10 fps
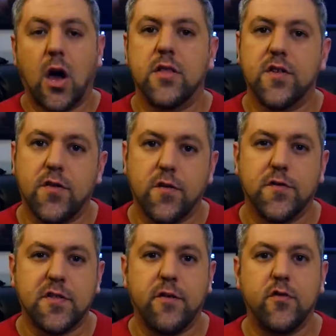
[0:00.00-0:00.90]
on the
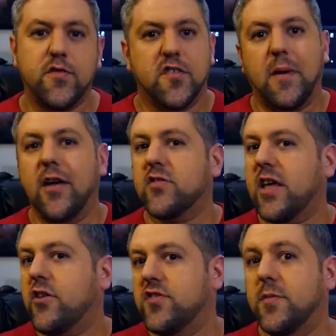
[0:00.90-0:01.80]
surface level, this might look
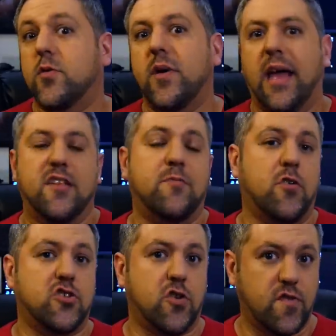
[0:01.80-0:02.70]
like your typical 80s
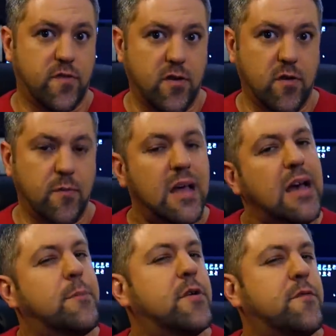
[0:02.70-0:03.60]
martial arts film,
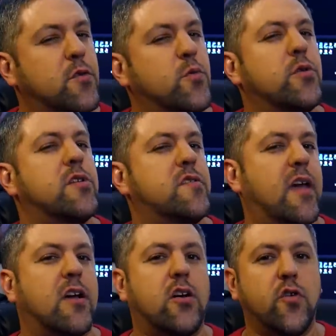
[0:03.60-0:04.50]
but if you really
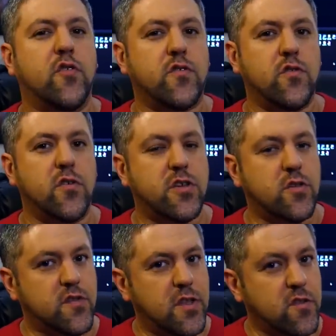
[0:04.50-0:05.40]
take a closer look,
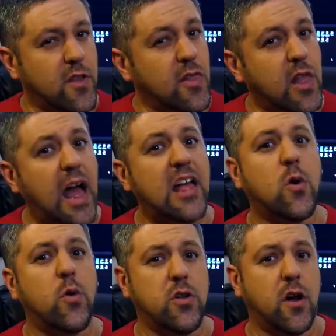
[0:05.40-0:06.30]
you'll see there's a lot
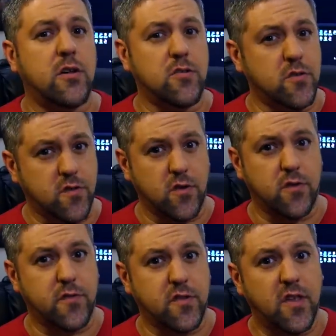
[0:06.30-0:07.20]
going on under the
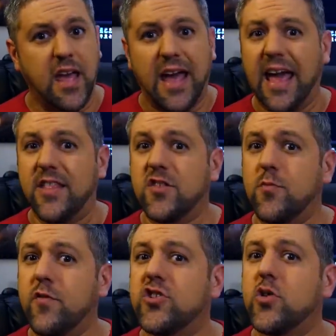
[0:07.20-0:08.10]
surface, and this
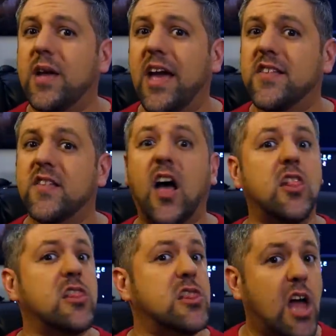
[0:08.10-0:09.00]
movie showcases a
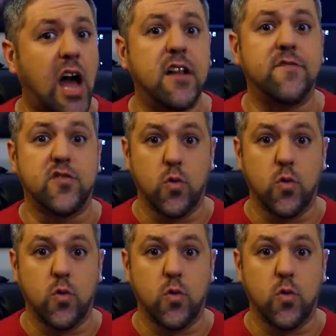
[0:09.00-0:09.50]
lot of